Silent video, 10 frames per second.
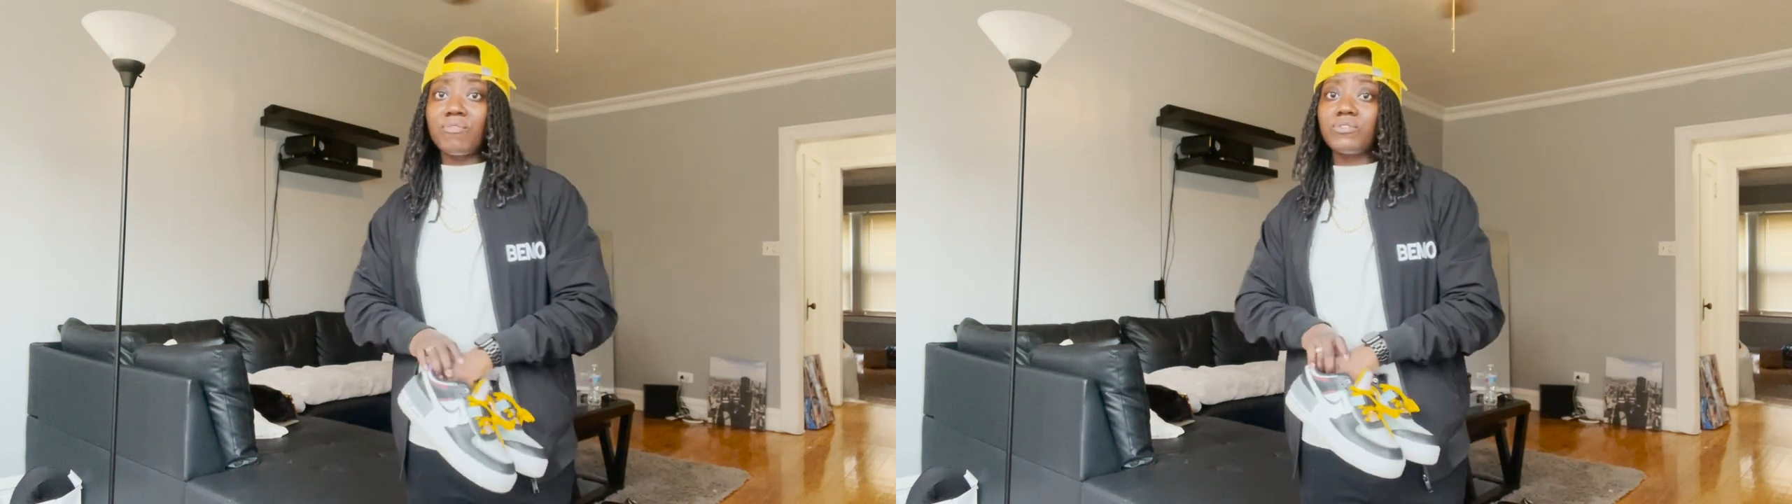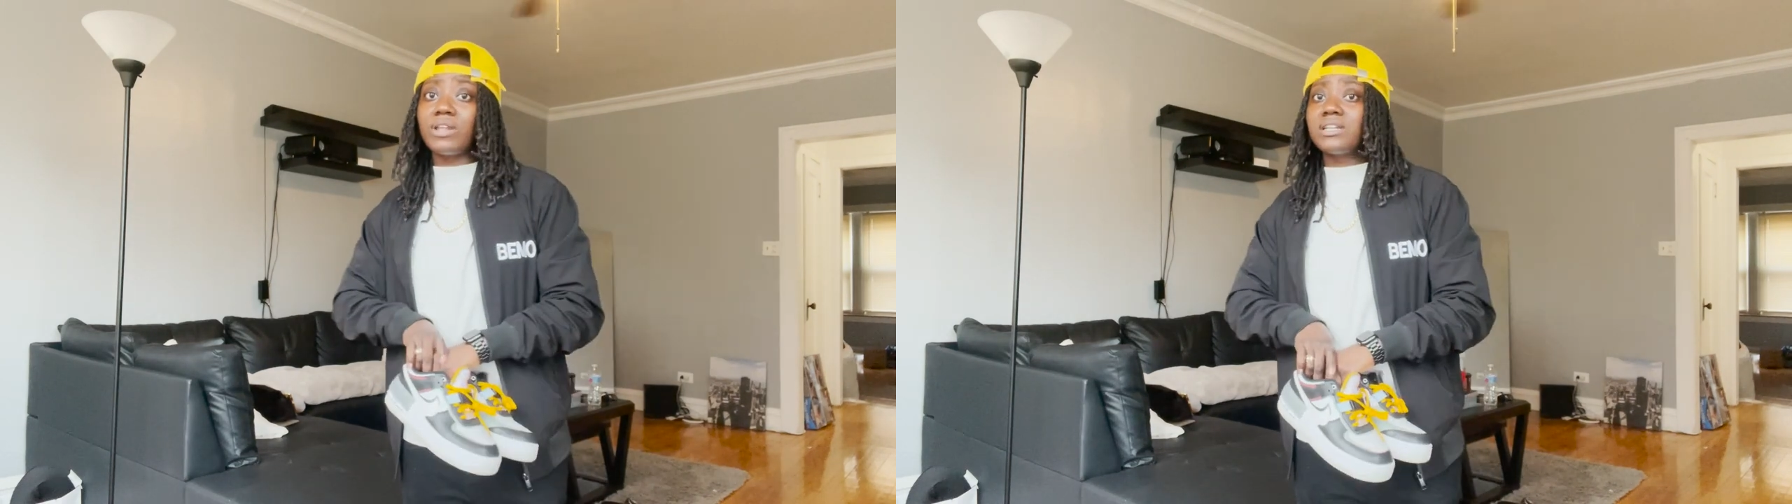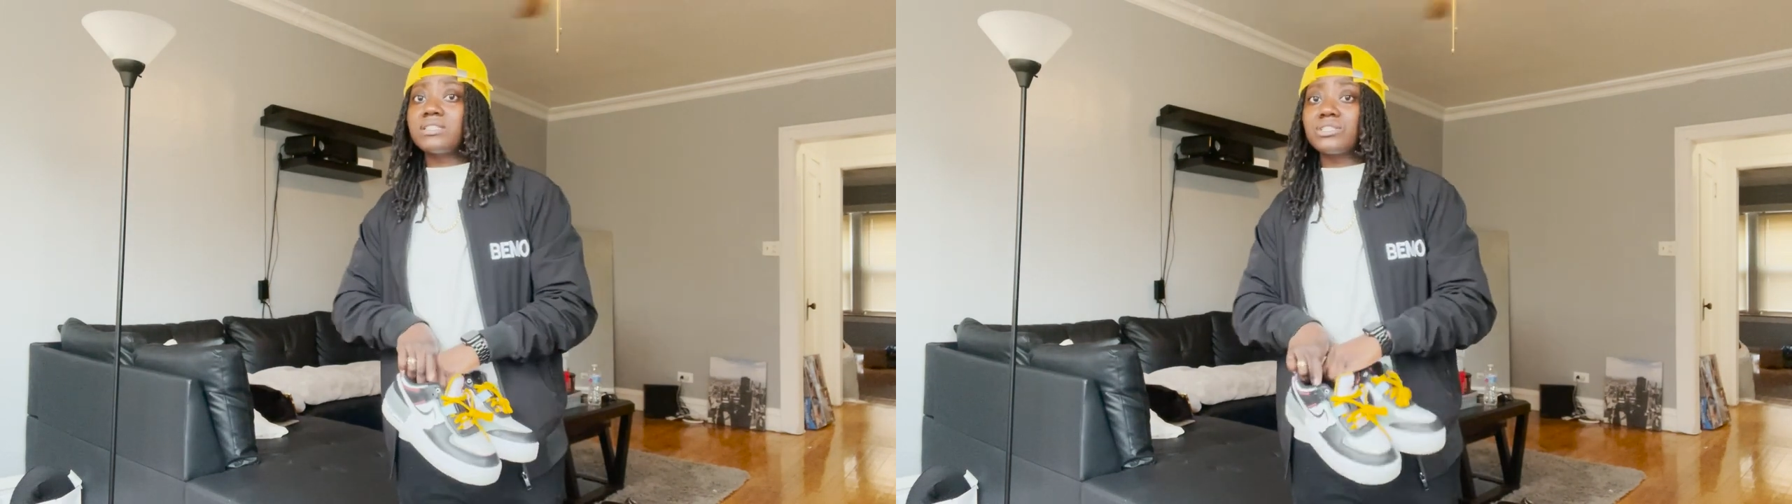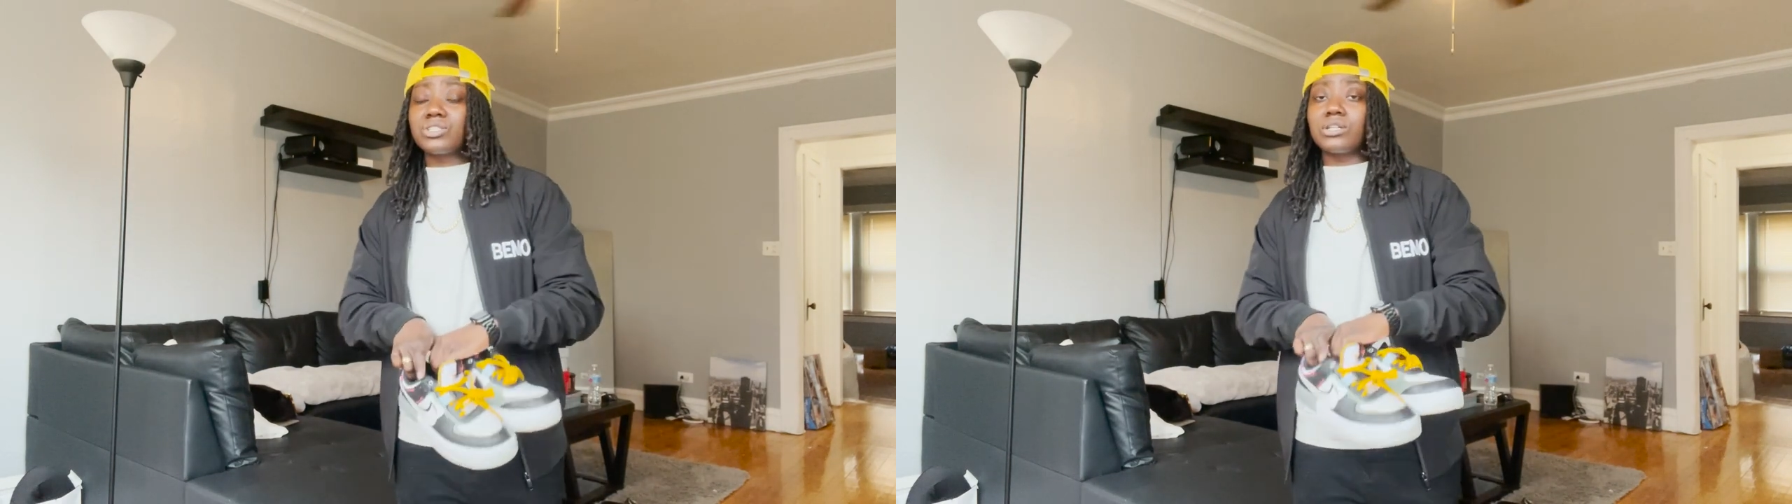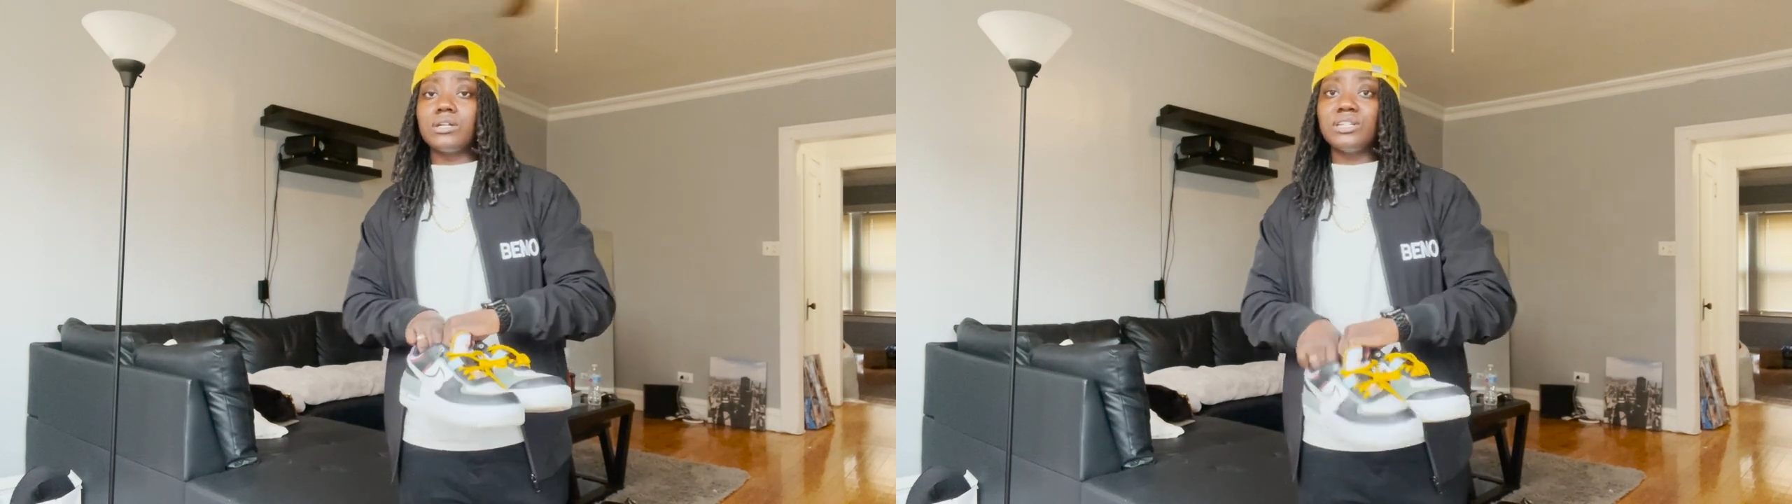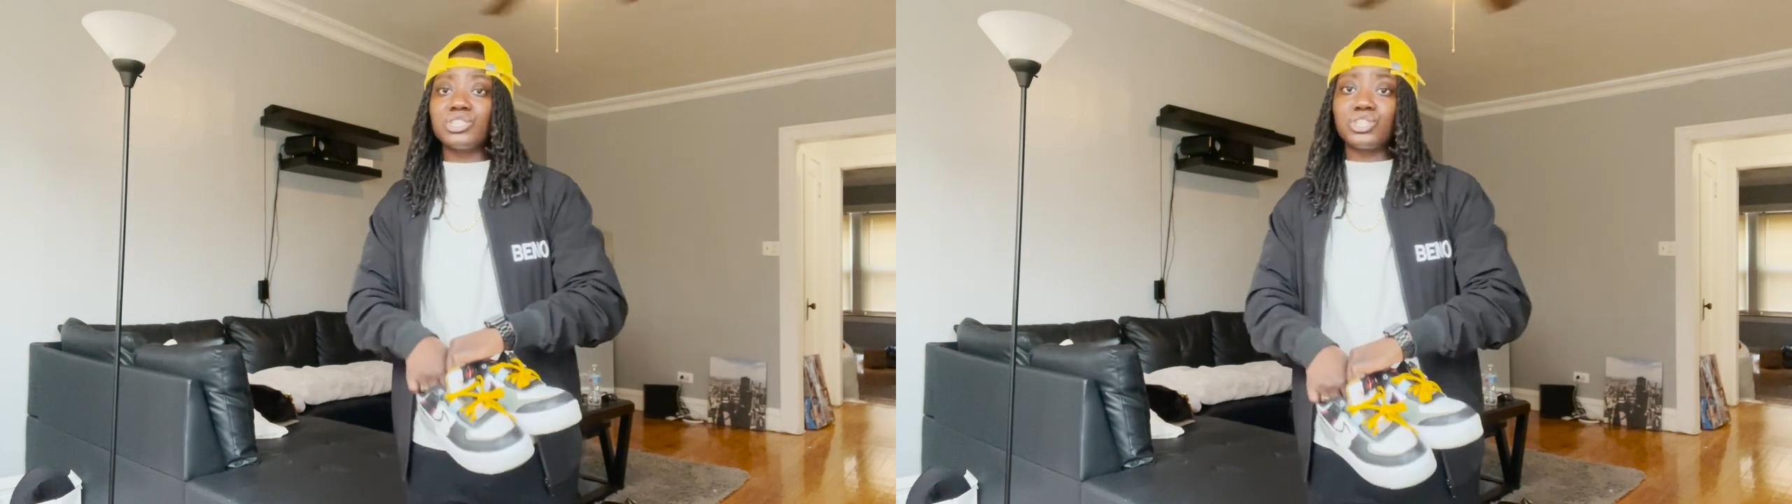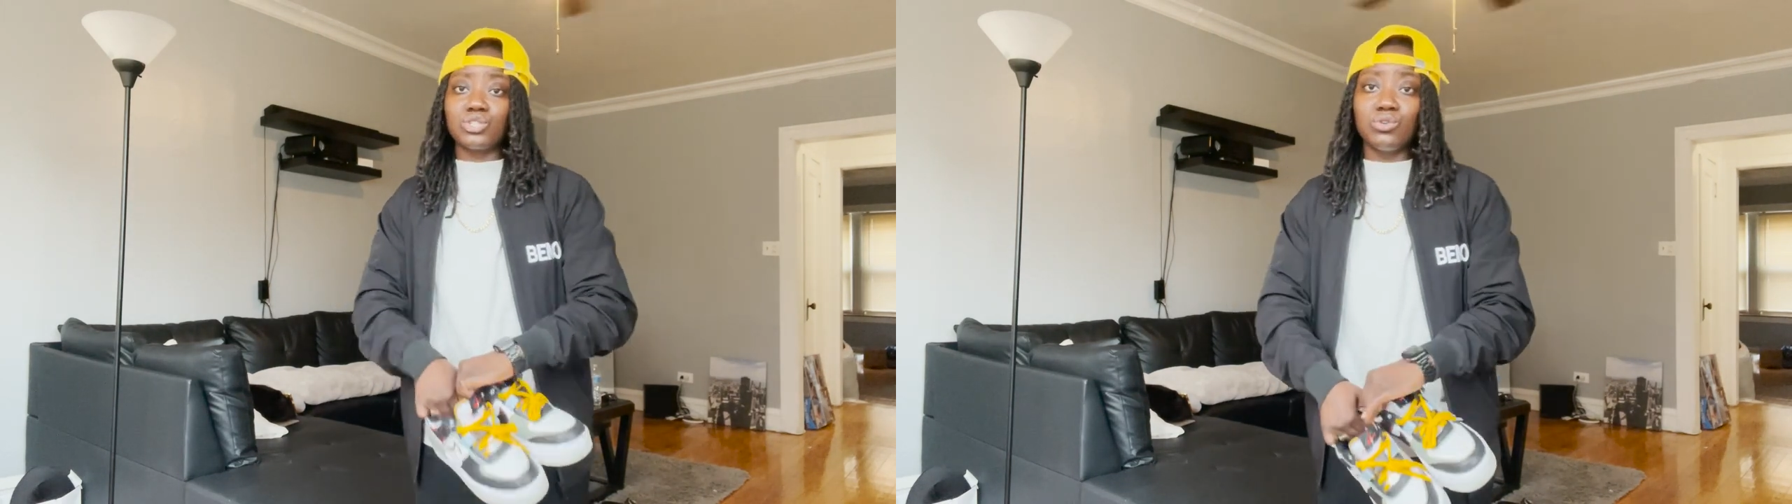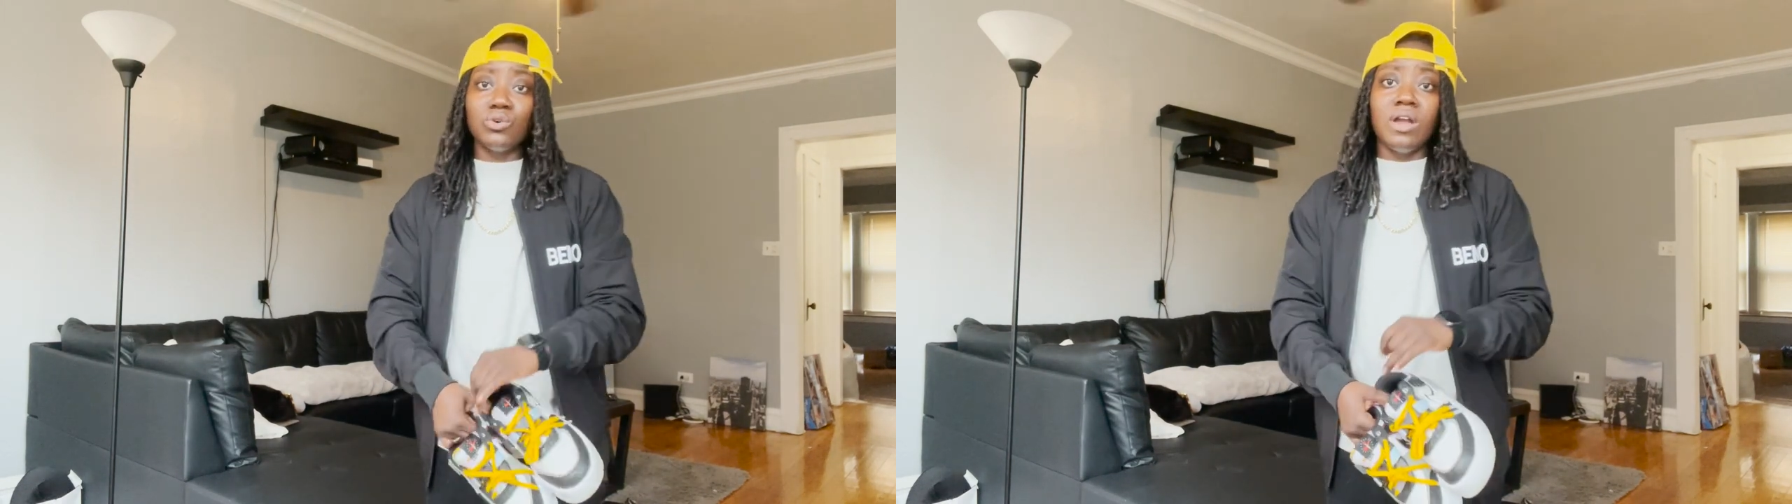I feel like it's such a good
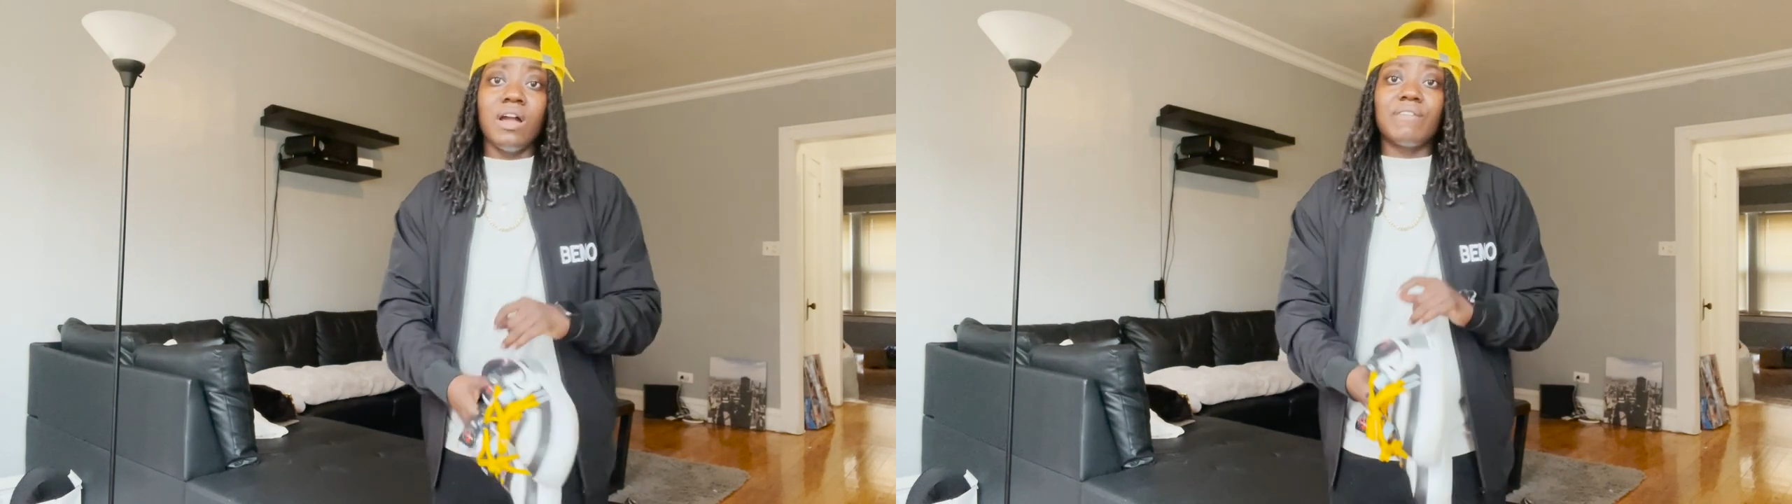shoe.